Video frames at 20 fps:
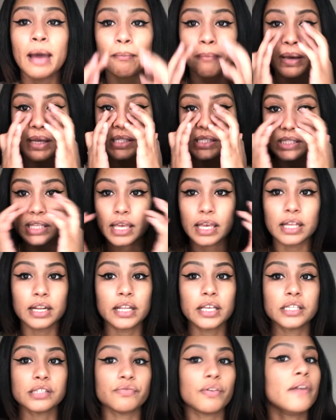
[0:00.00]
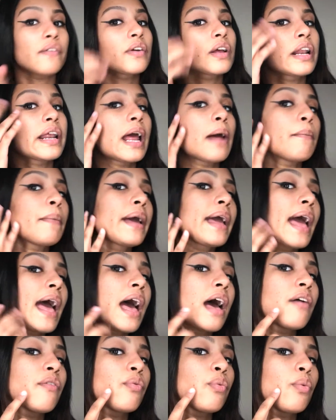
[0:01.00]
My skin is very clear. I may
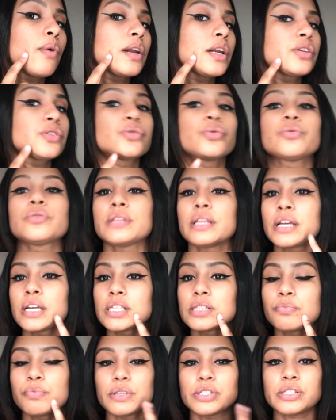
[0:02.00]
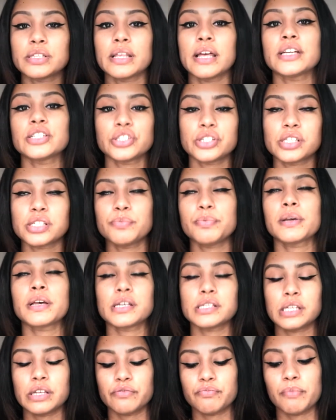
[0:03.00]
have one or two things, but that's just
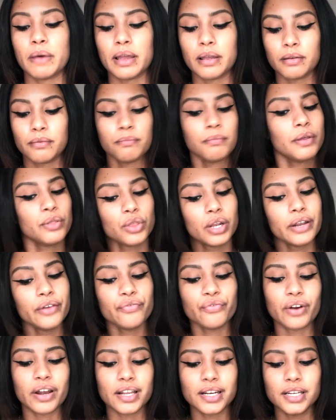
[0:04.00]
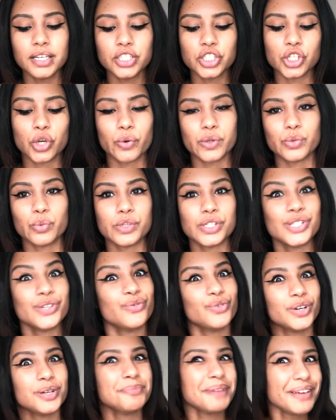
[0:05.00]
because of my monthly friend. She always wants to
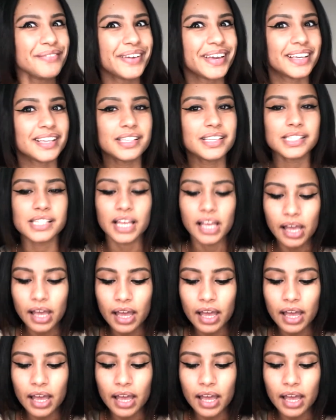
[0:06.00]
ruin my face.